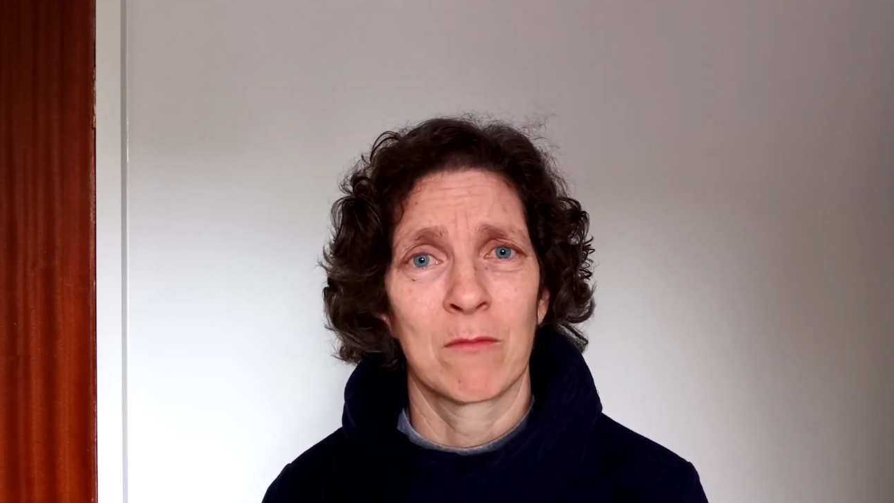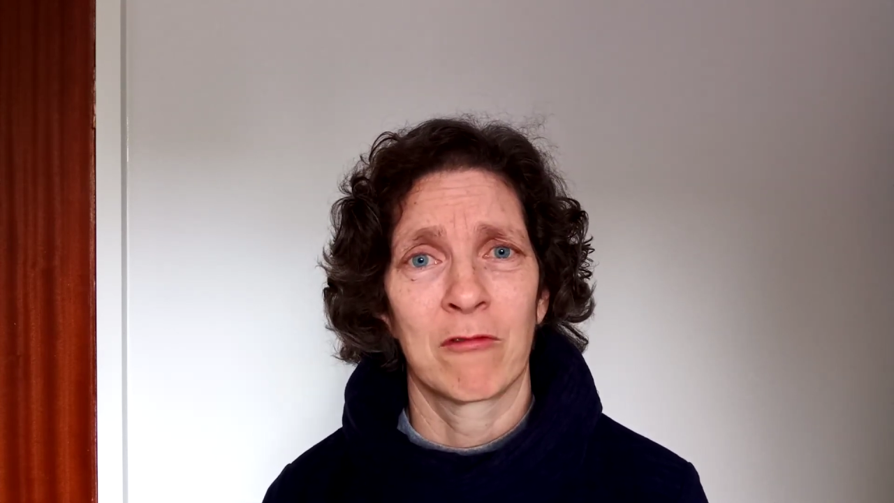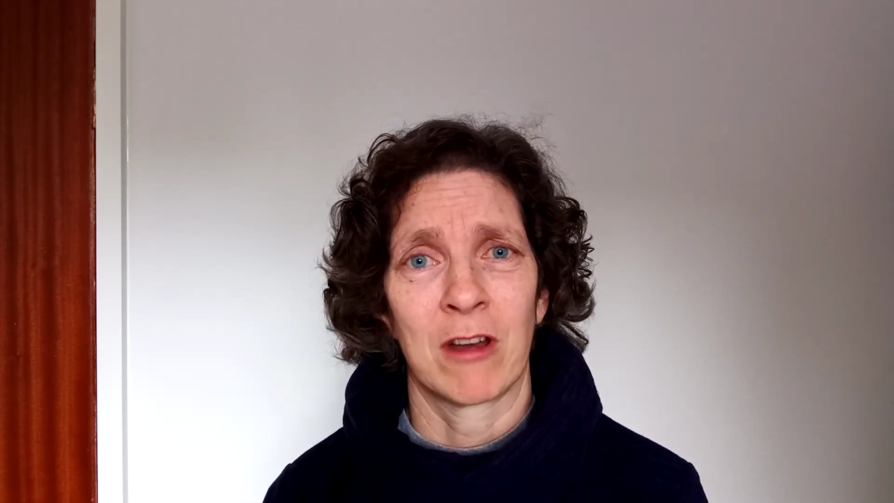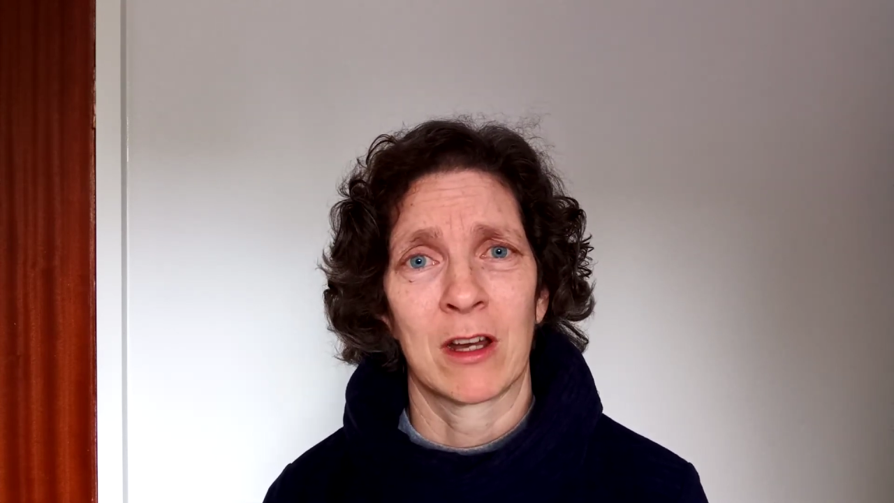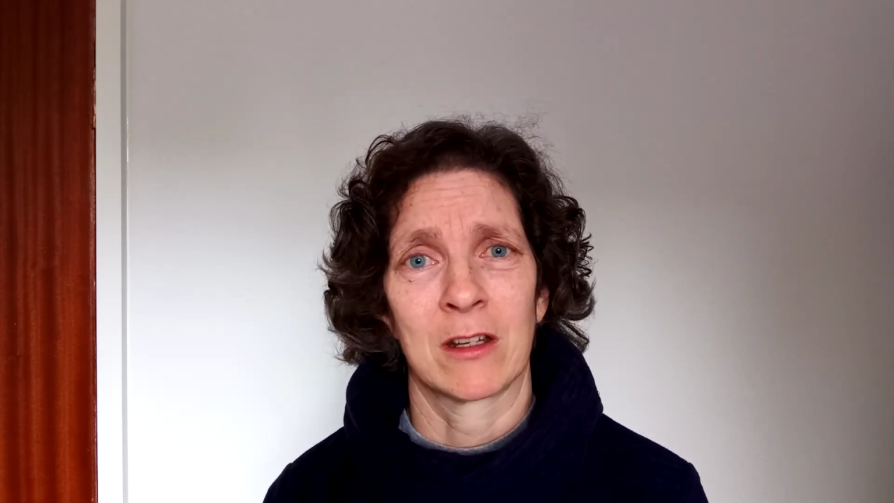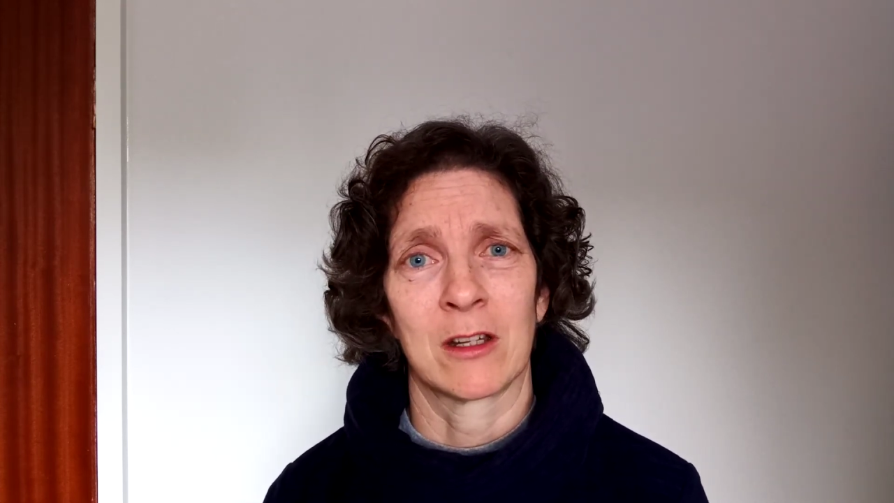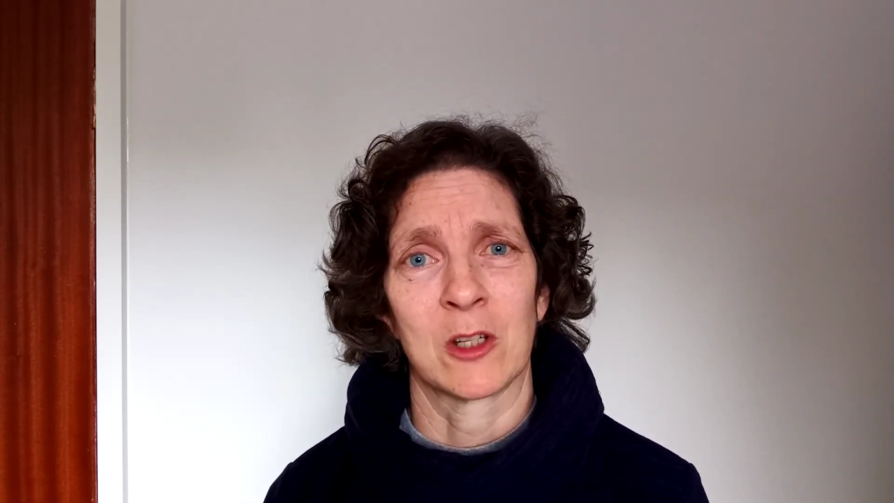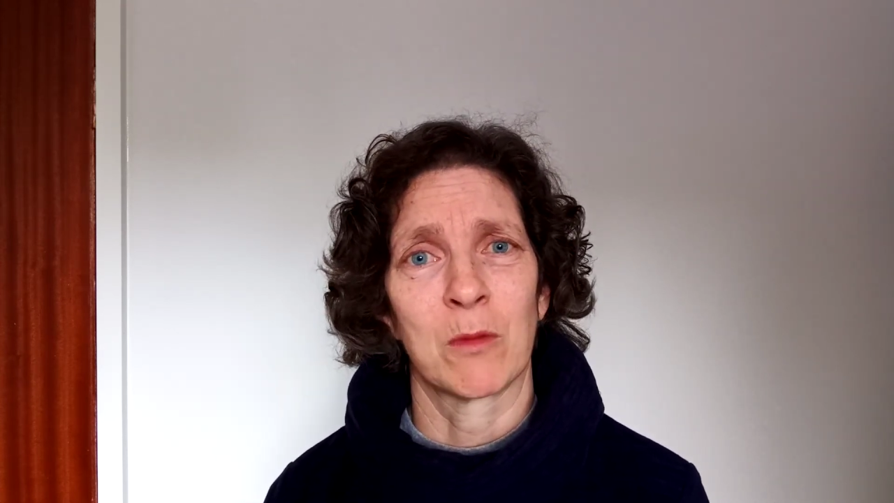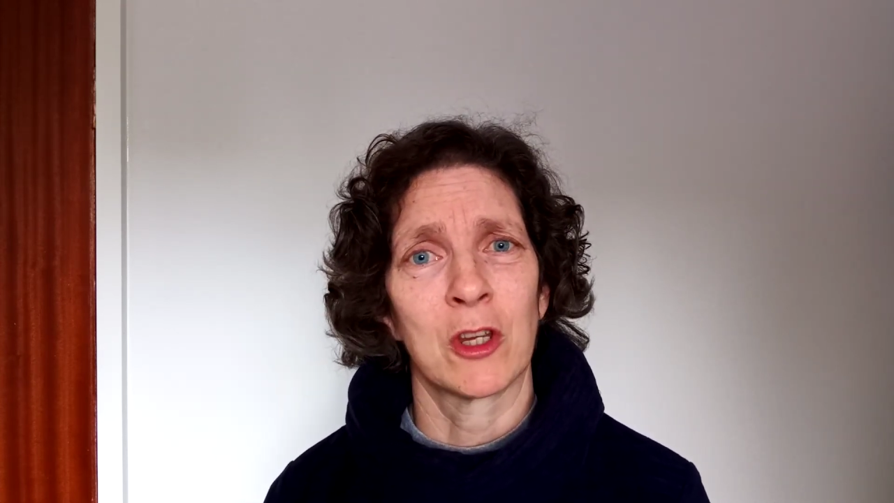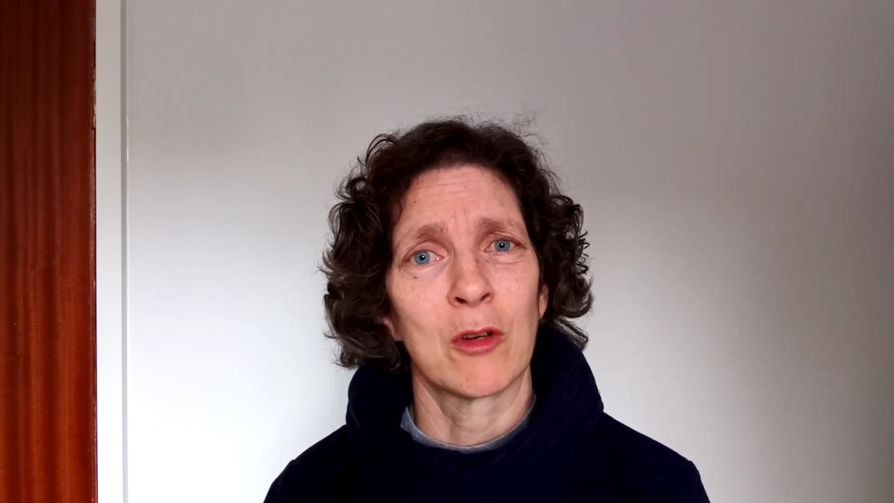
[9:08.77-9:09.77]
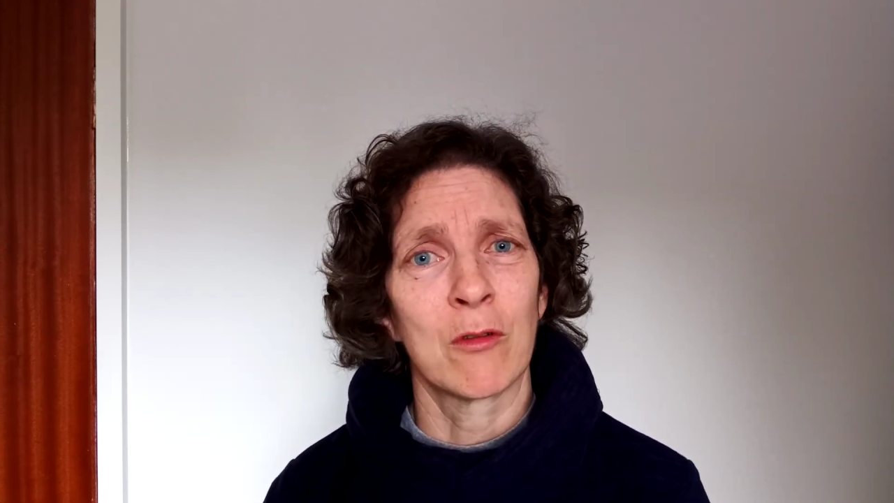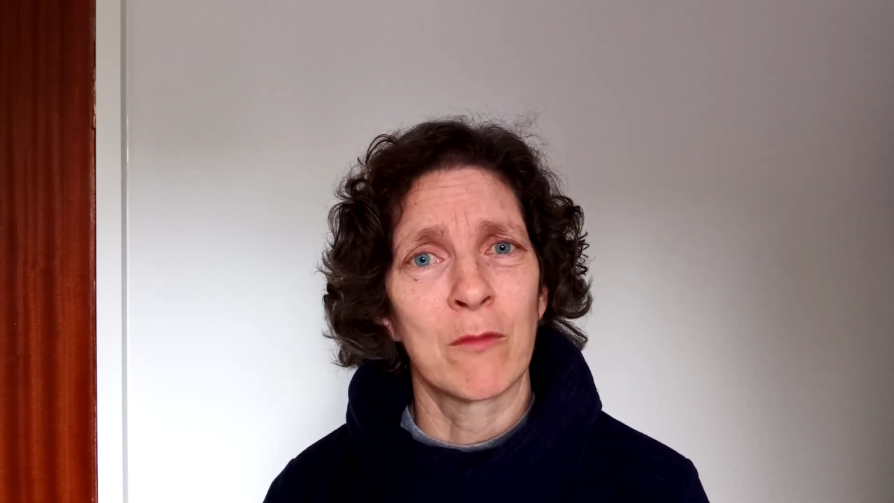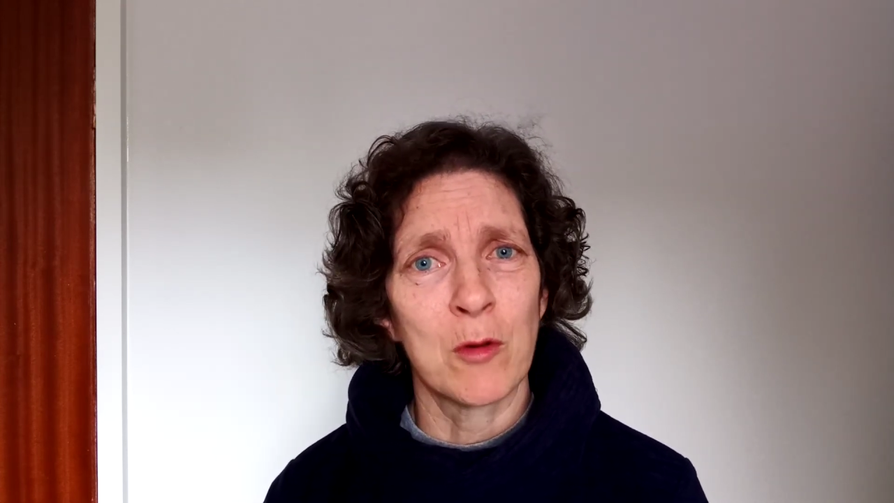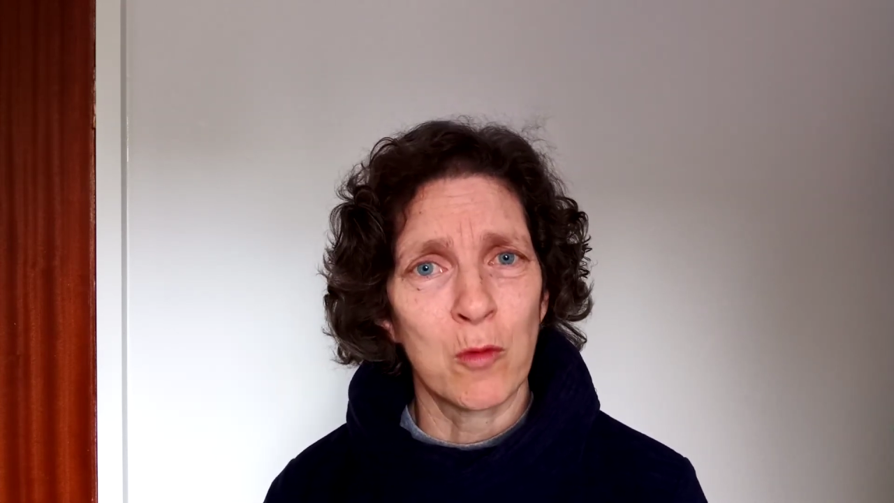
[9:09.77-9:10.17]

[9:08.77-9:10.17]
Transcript: practice, but you'll,